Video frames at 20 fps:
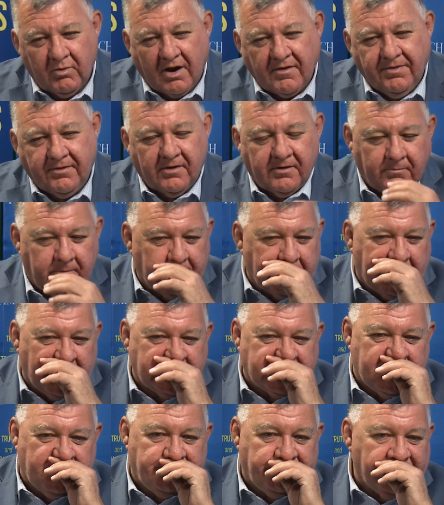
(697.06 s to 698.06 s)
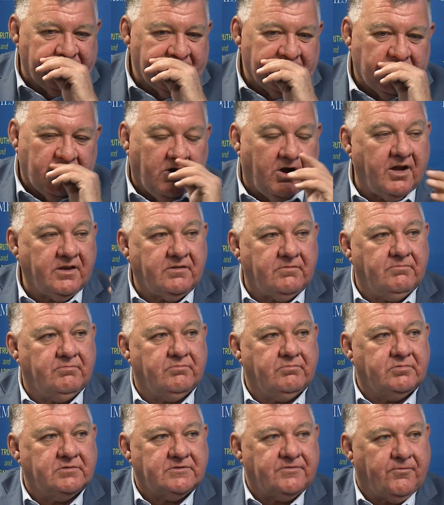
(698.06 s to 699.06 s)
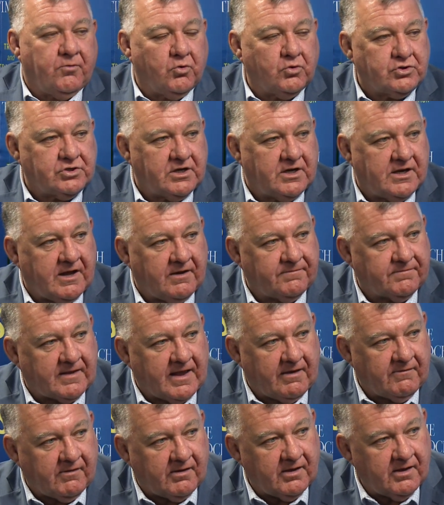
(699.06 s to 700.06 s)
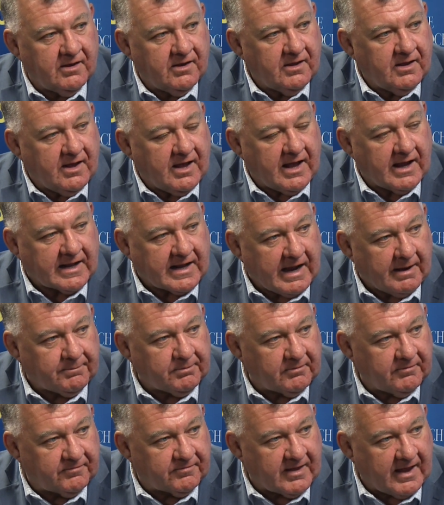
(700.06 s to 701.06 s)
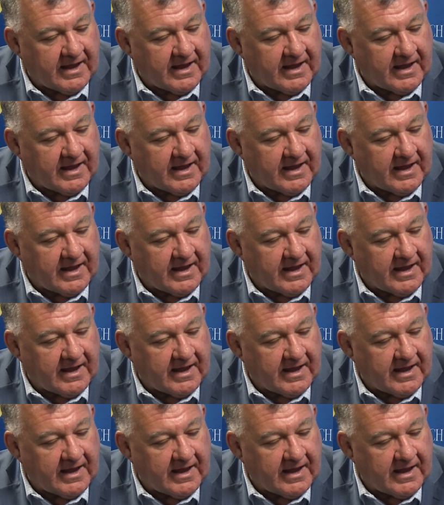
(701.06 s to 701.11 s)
One thing that we don't understand, I was fortunate enough to have a couple of